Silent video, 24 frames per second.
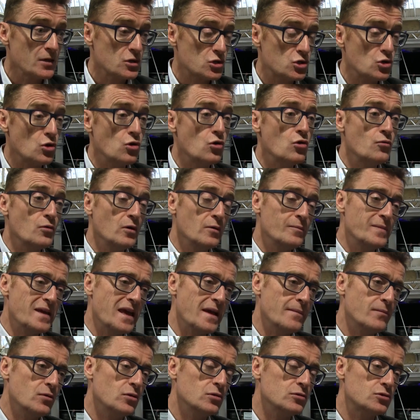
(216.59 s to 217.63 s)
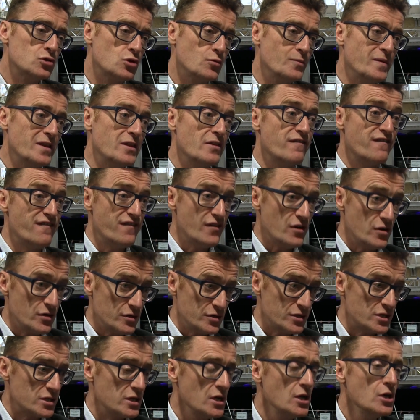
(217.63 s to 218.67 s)
So we'll be able to be the
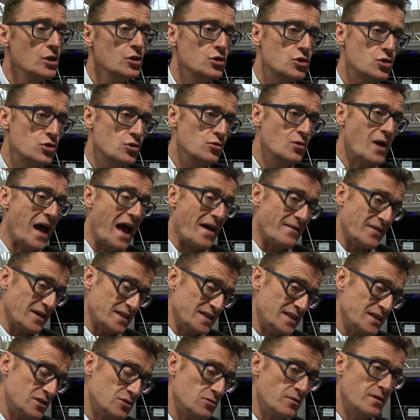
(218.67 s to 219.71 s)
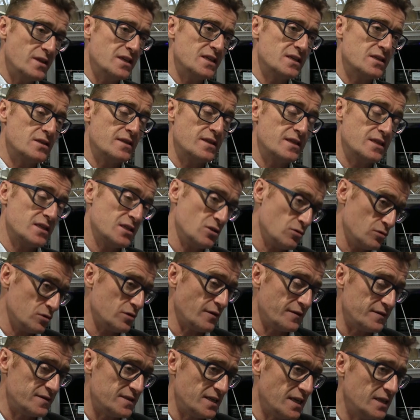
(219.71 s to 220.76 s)
first to have access to this
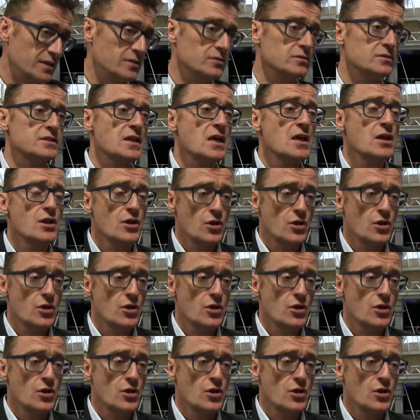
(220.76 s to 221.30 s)
source of signal,